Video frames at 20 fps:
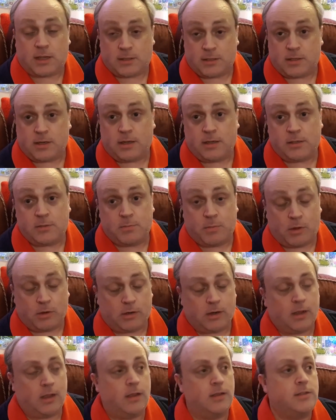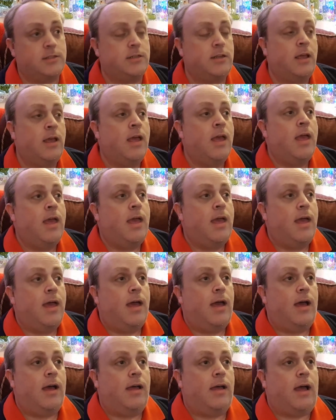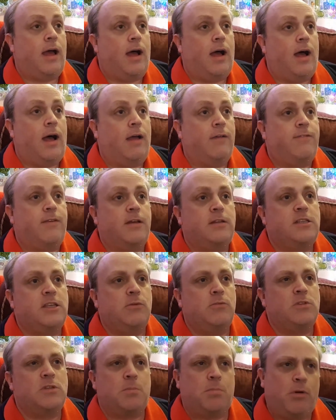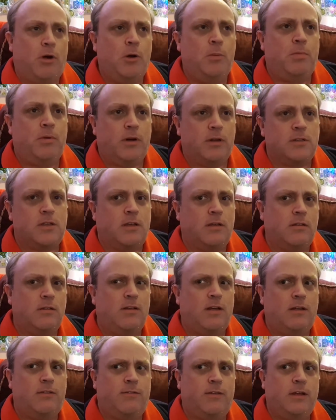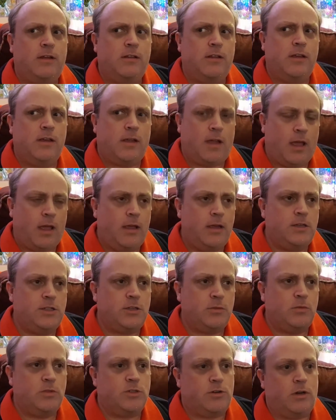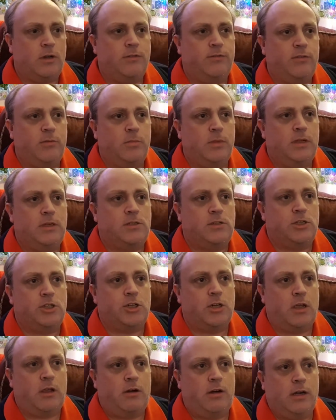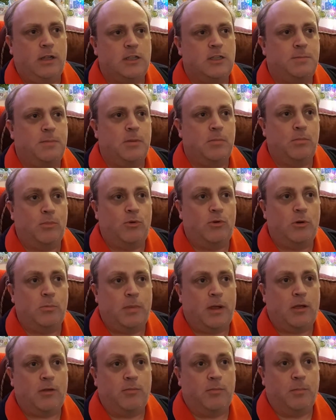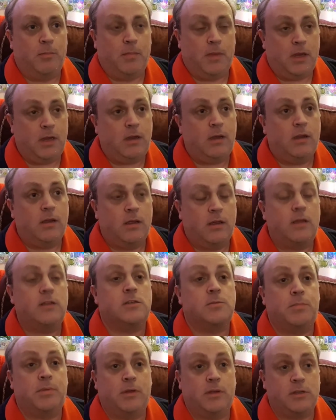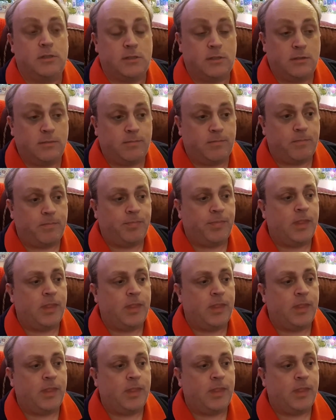Saturday's podcast. I felt it was appropriate. I felt the occasion was right for me to share a little bit more about me as a person.